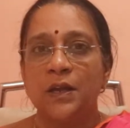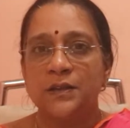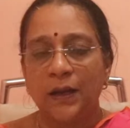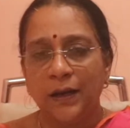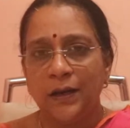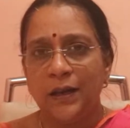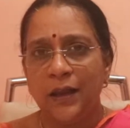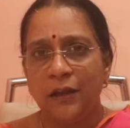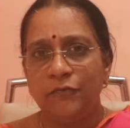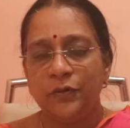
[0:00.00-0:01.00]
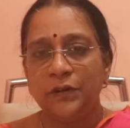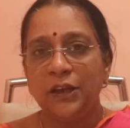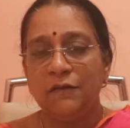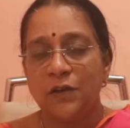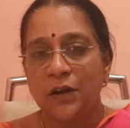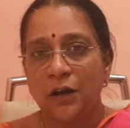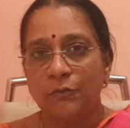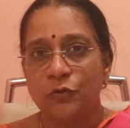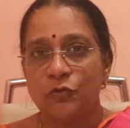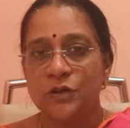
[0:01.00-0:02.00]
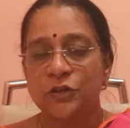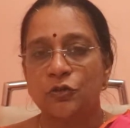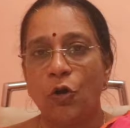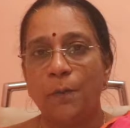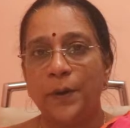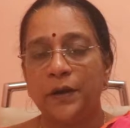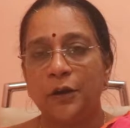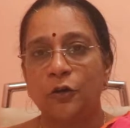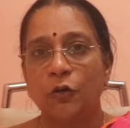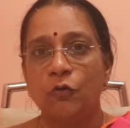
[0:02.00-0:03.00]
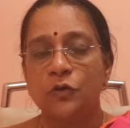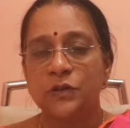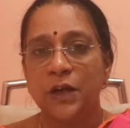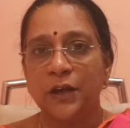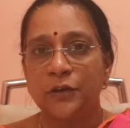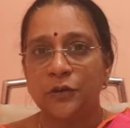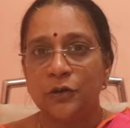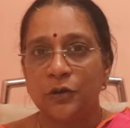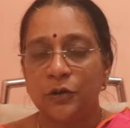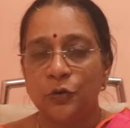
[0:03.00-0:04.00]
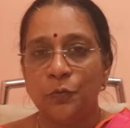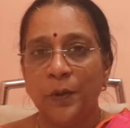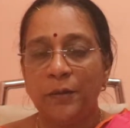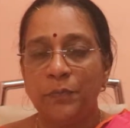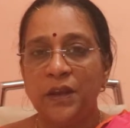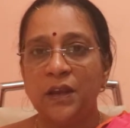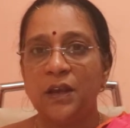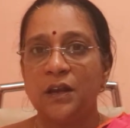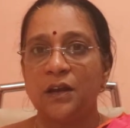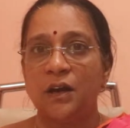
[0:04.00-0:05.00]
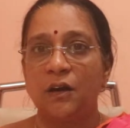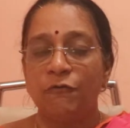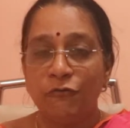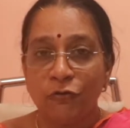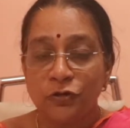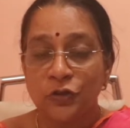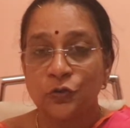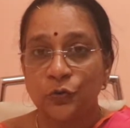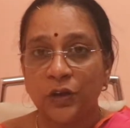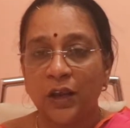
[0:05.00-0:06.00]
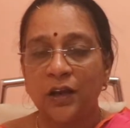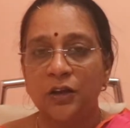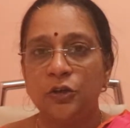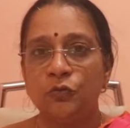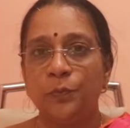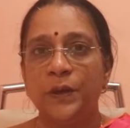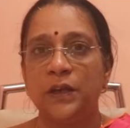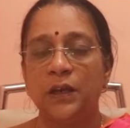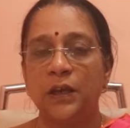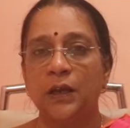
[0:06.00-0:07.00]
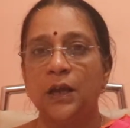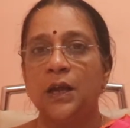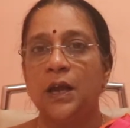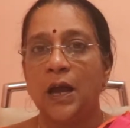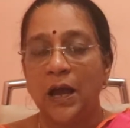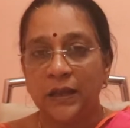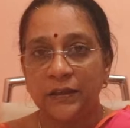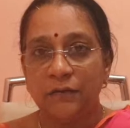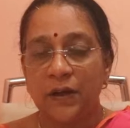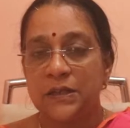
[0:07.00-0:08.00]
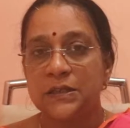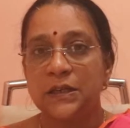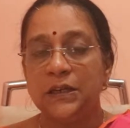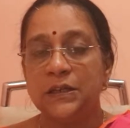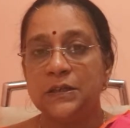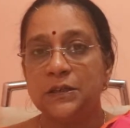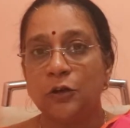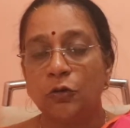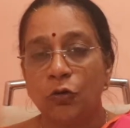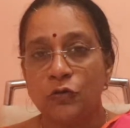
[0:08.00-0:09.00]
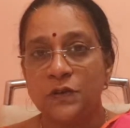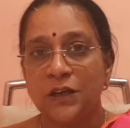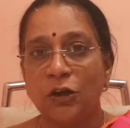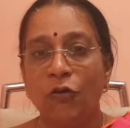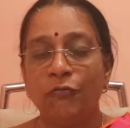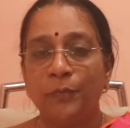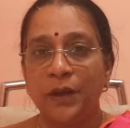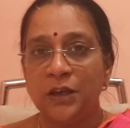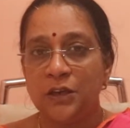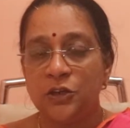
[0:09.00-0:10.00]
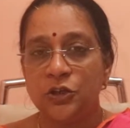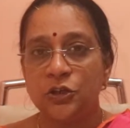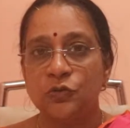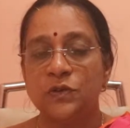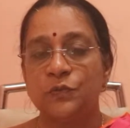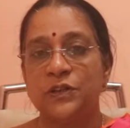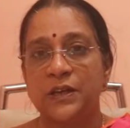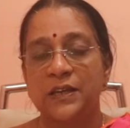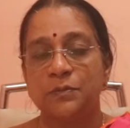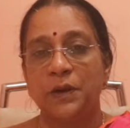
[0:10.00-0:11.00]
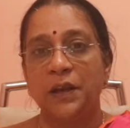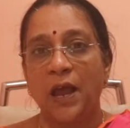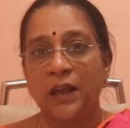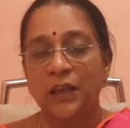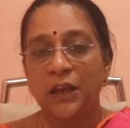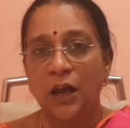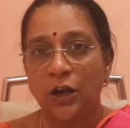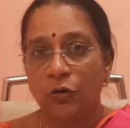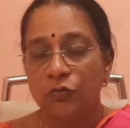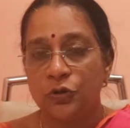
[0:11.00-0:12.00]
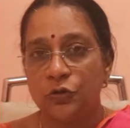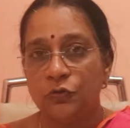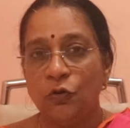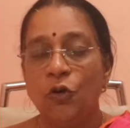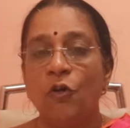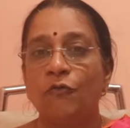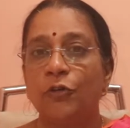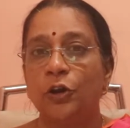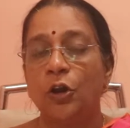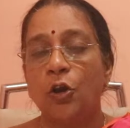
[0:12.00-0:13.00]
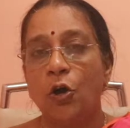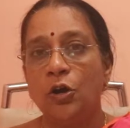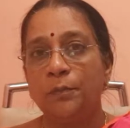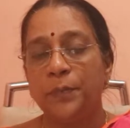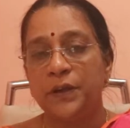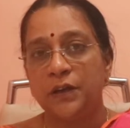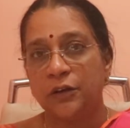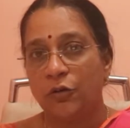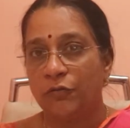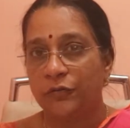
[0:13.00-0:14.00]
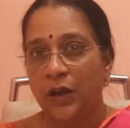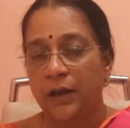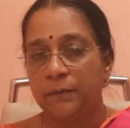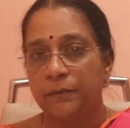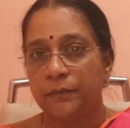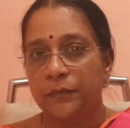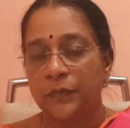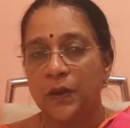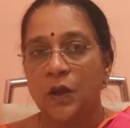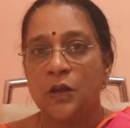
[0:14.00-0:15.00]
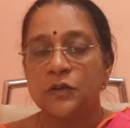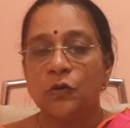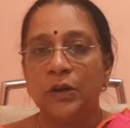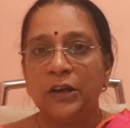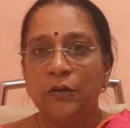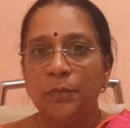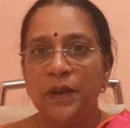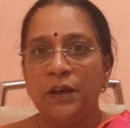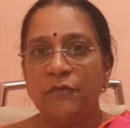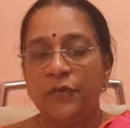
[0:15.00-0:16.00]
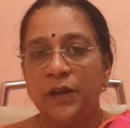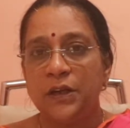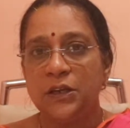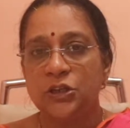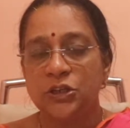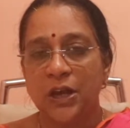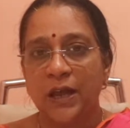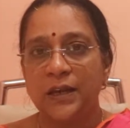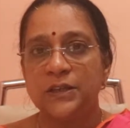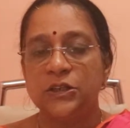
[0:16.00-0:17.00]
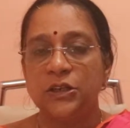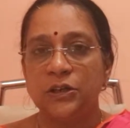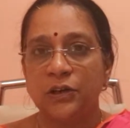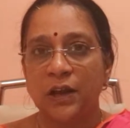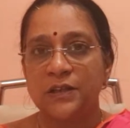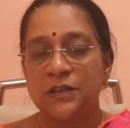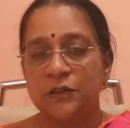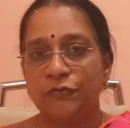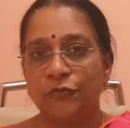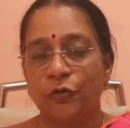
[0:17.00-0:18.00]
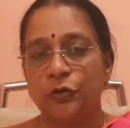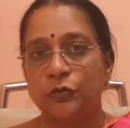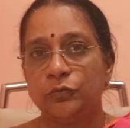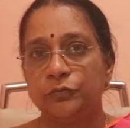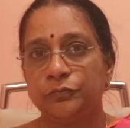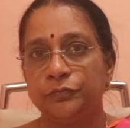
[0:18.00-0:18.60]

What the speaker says: Suddenly everything will come to a stop and a close and you may be forced to take a new beginning. Otherwise, it is a closing of many issues which has been hanging around you for a long period of time. So it will be a very challenging transit for you.